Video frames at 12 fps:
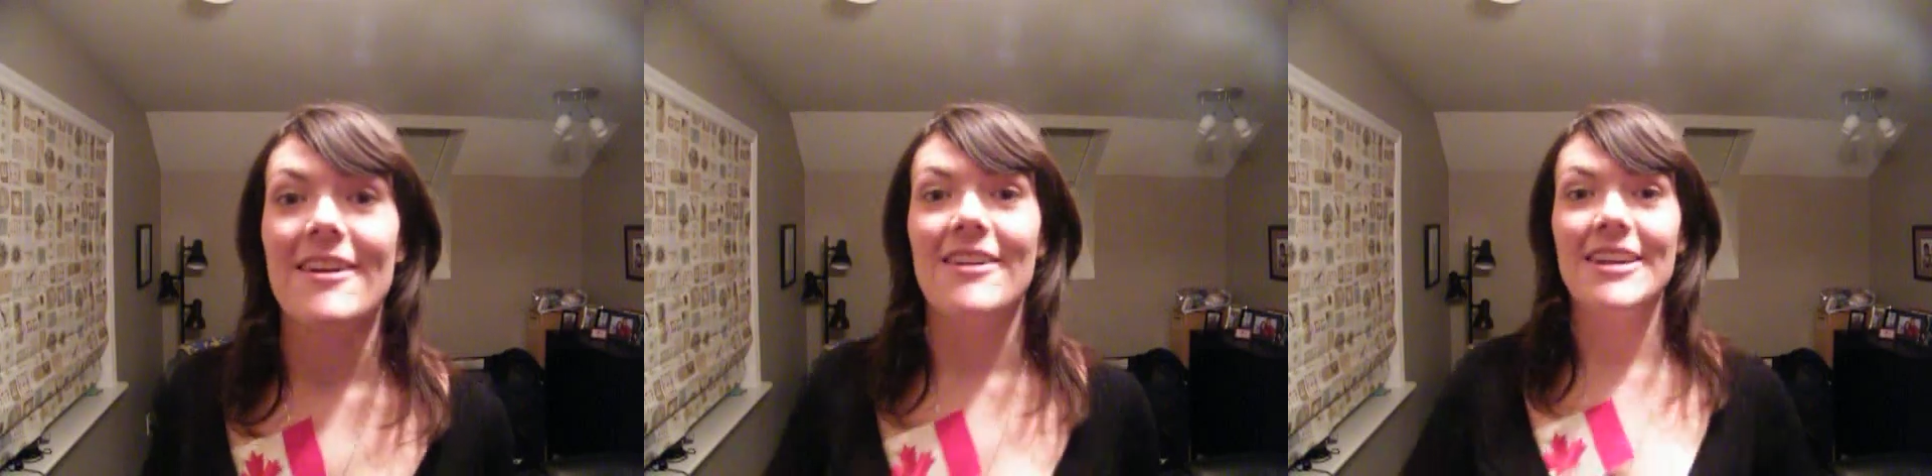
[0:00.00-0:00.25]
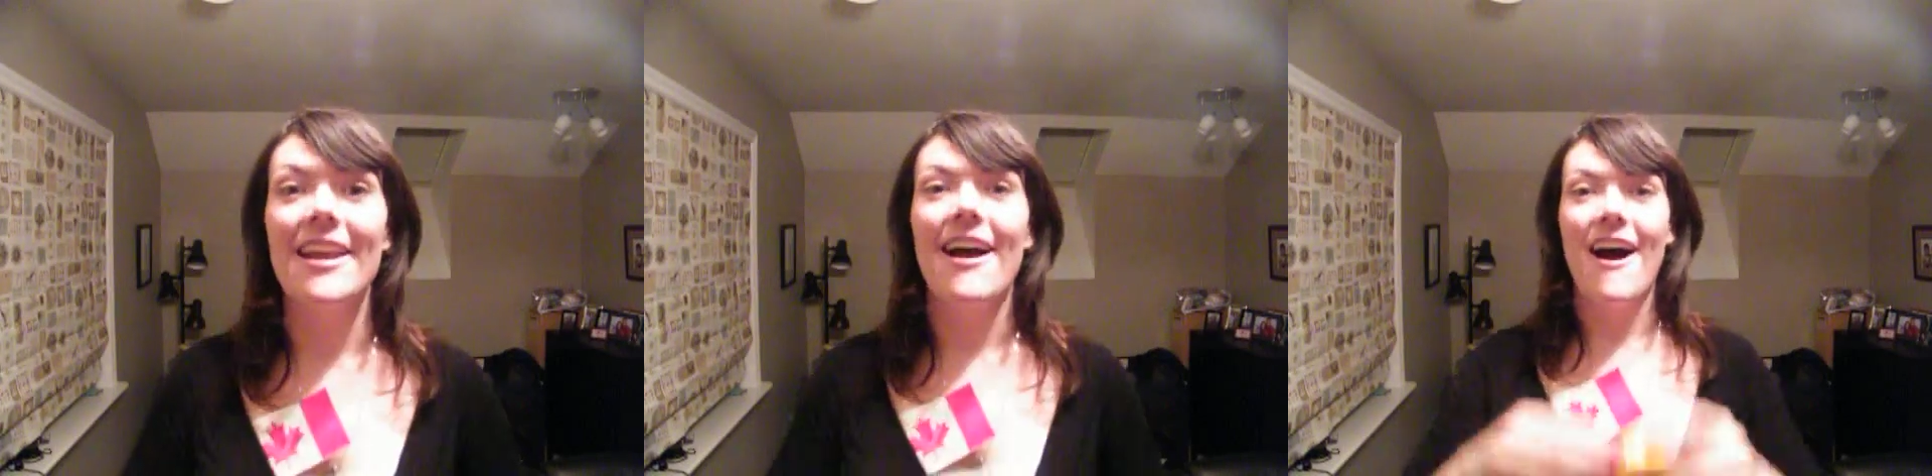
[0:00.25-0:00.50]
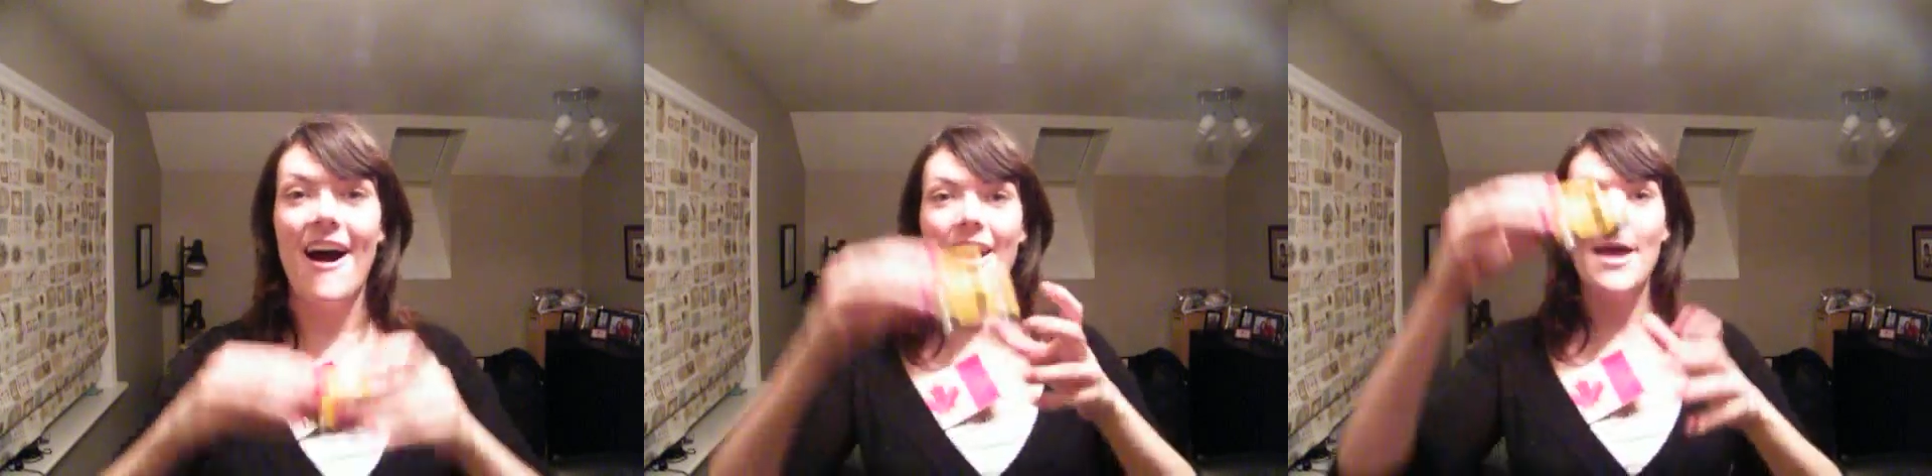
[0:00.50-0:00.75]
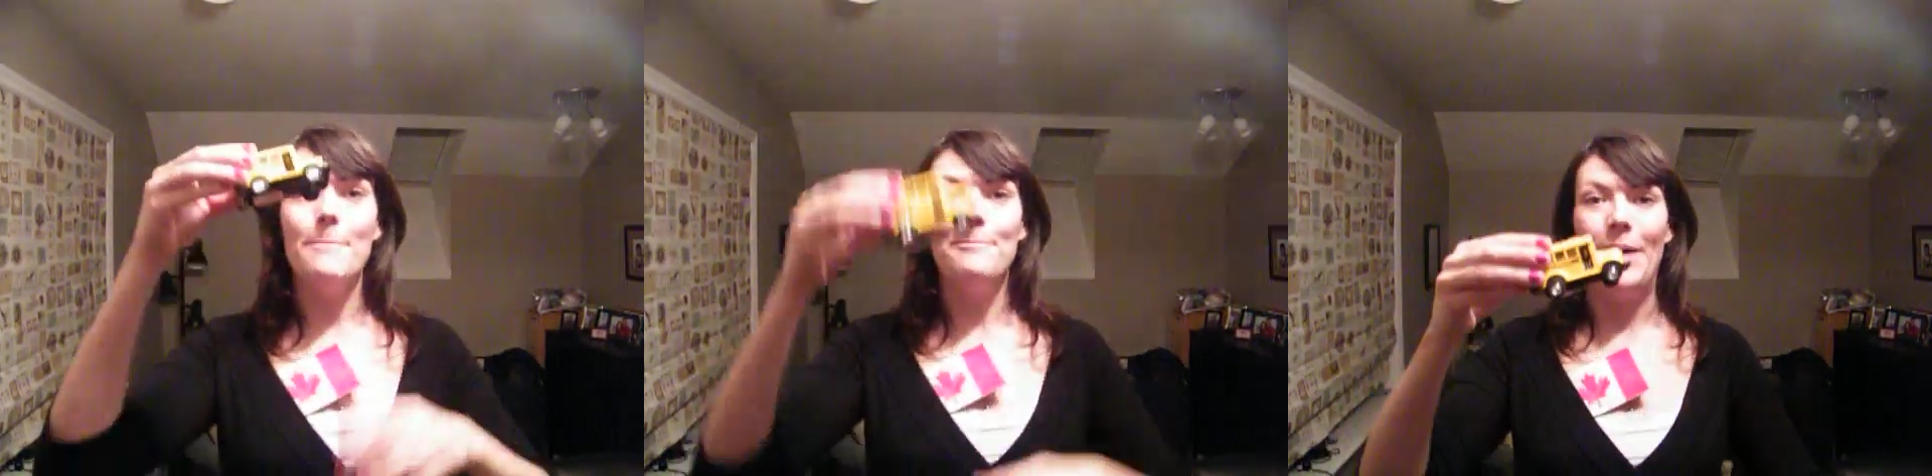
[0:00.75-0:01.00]
continent
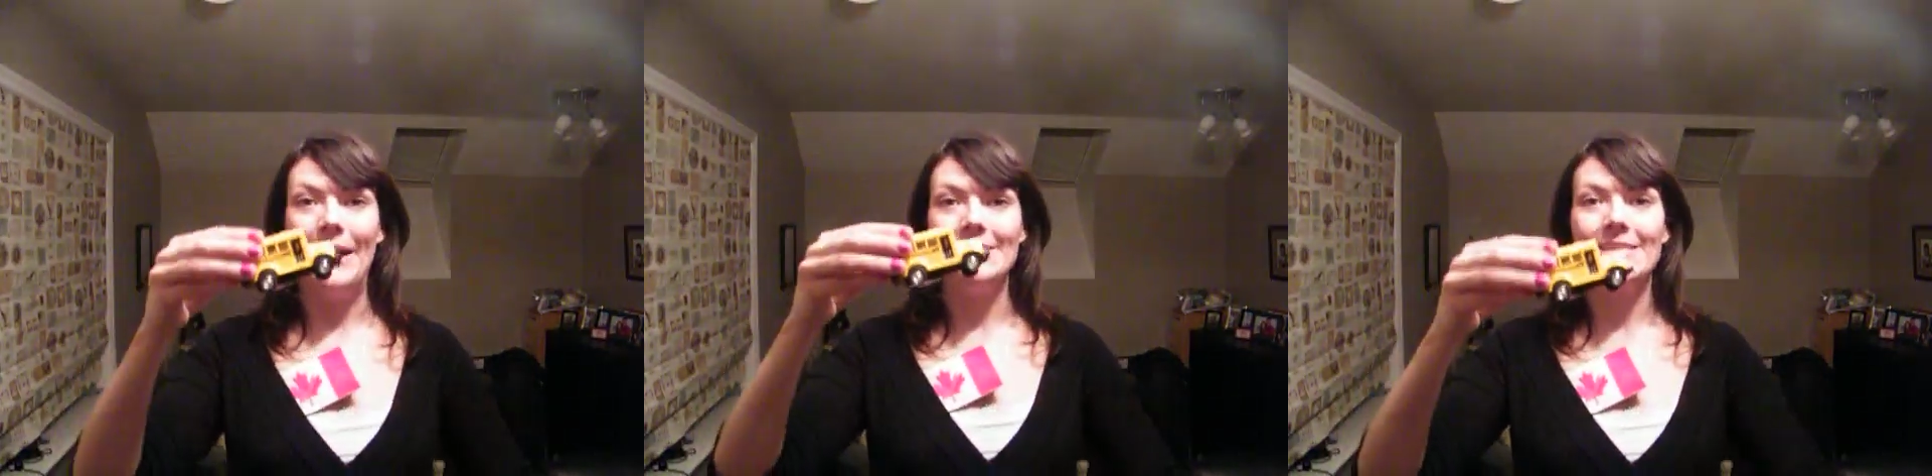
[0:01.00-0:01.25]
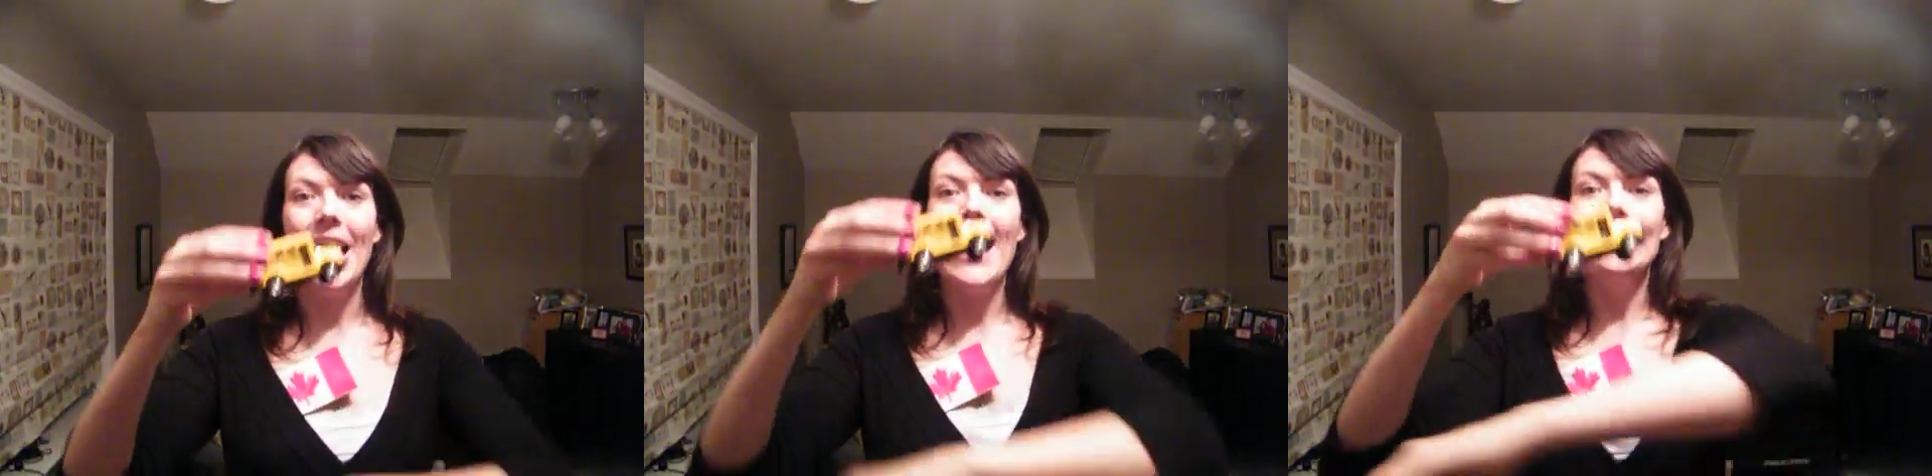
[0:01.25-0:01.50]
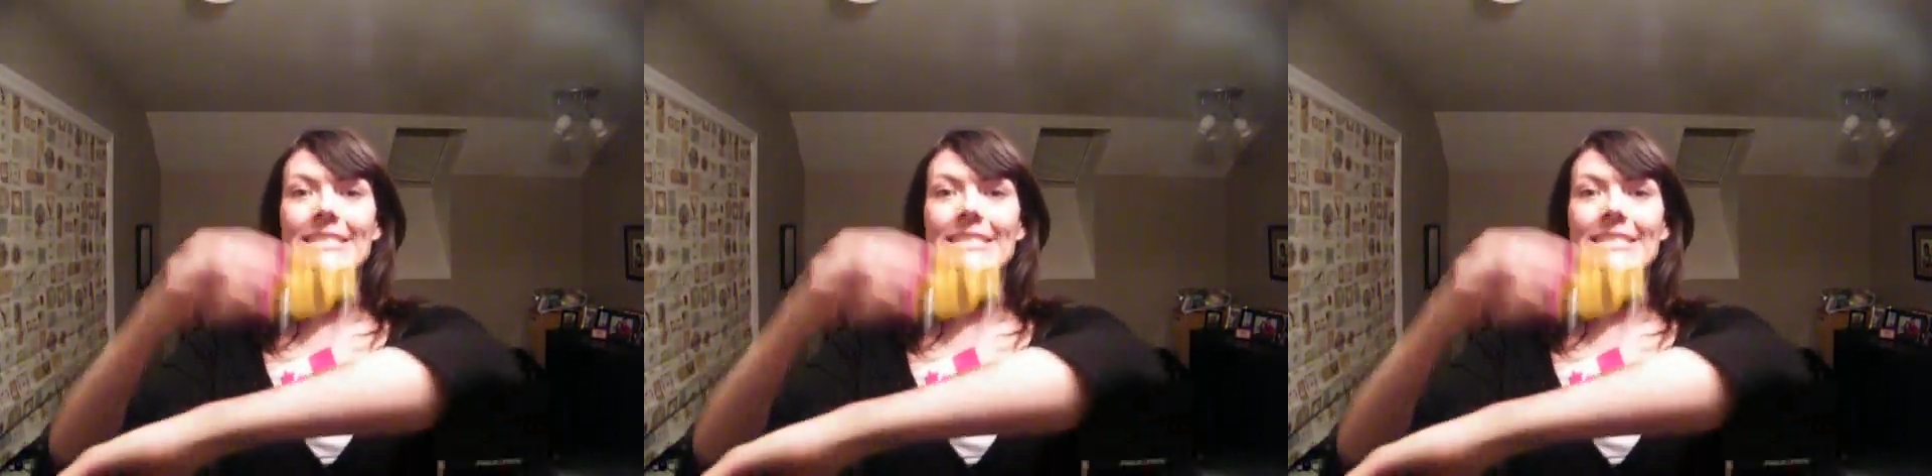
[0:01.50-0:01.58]
on a bus,